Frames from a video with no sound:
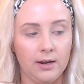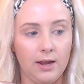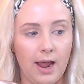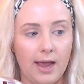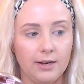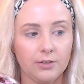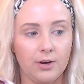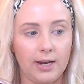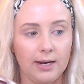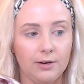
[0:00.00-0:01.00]
and it's got
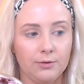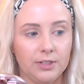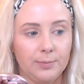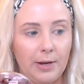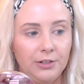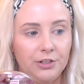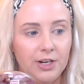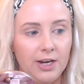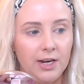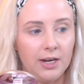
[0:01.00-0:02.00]
like a little
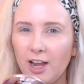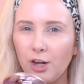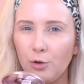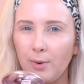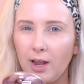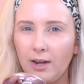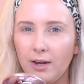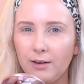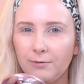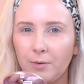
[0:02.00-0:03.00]
spongy
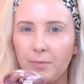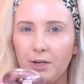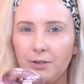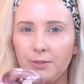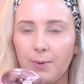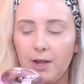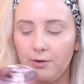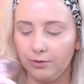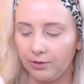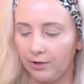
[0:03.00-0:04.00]
illuminator from there as
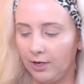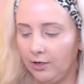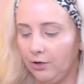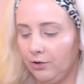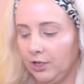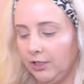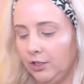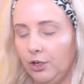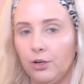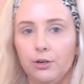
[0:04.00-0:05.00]
well. So then you just
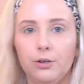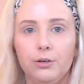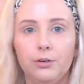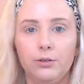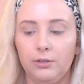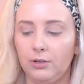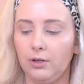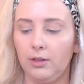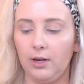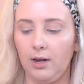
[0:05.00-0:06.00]
use
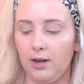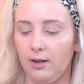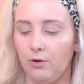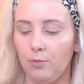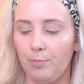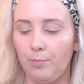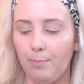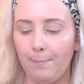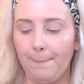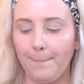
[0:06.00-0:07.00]
the little
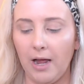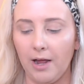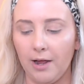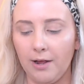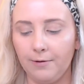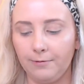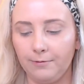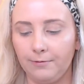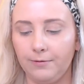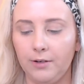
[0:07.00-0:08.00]
puff